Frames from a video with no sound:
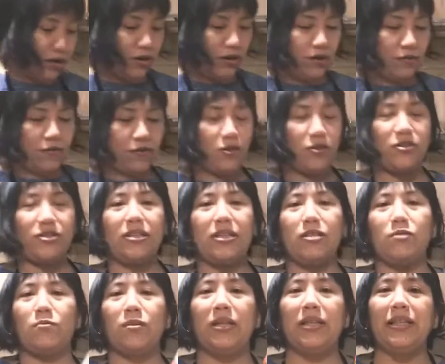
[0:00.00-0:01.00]
Of course,
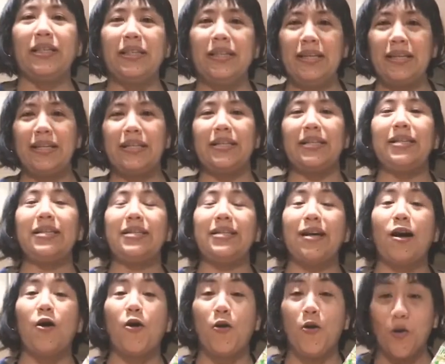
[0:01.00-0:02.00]
this one. This is
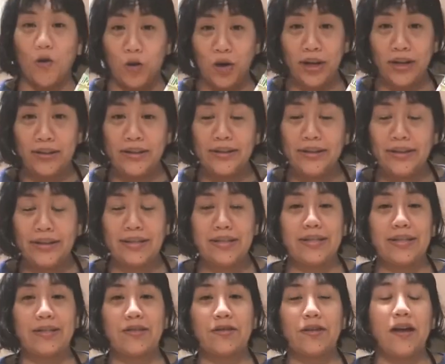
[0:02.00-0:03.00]
oil.
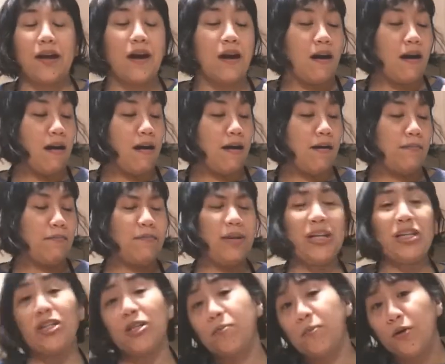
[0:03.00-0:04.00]
This is
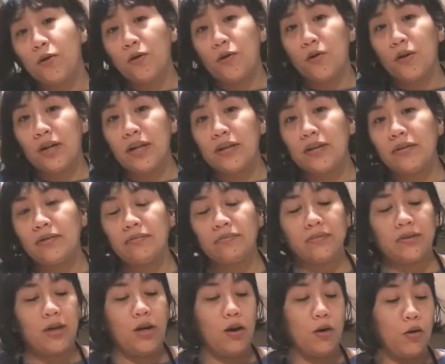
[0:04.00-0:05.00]
vegetable oil,
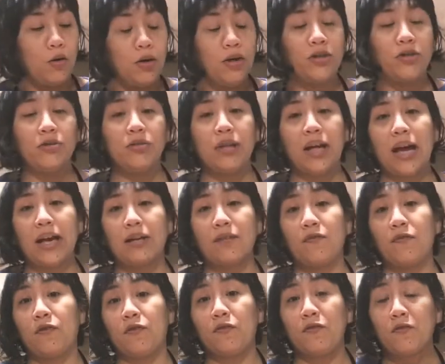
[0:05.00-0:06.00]
the oil you like
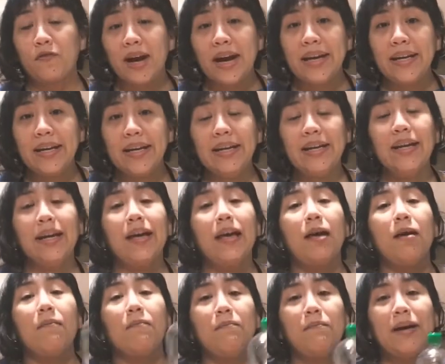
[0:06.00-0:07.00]
for frying.
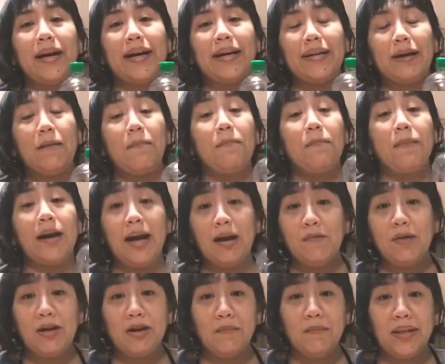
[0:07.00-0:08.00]
But my
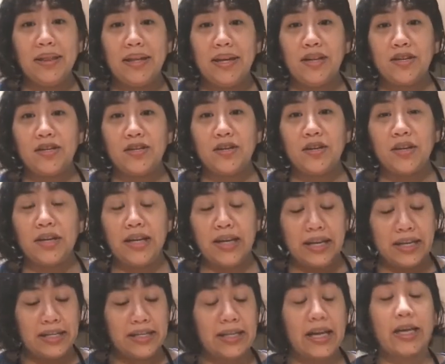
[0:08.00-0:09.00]
recommendation
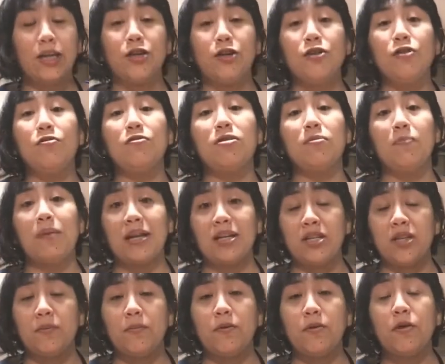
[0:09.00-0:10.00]
is that you use
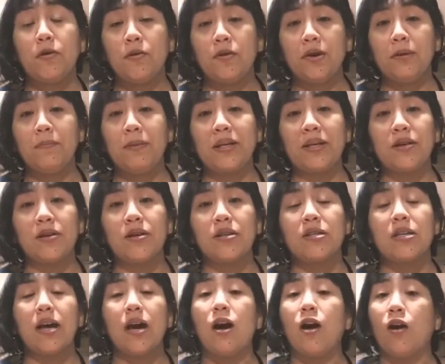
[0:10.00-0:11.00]
vegetable oil
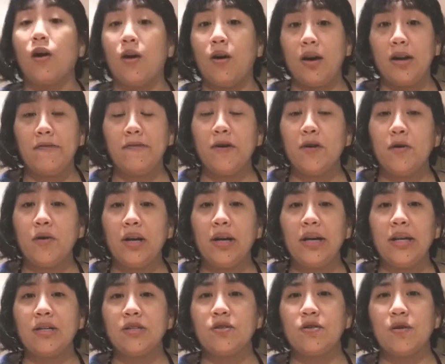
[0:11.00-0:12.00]
because olive oil
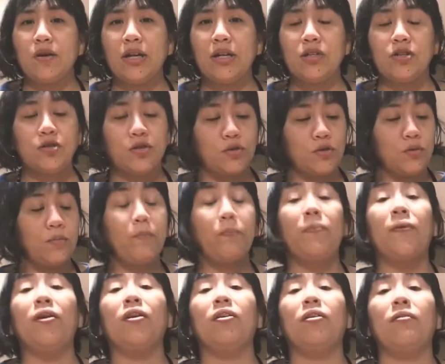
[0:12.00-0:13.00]
is going to
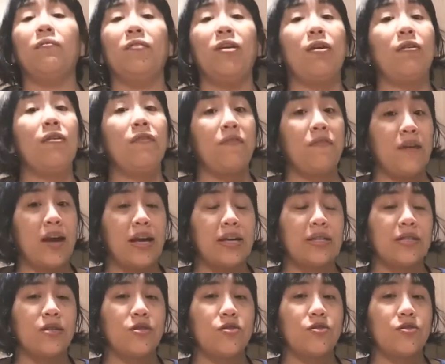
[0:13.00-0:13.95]
burn very fast.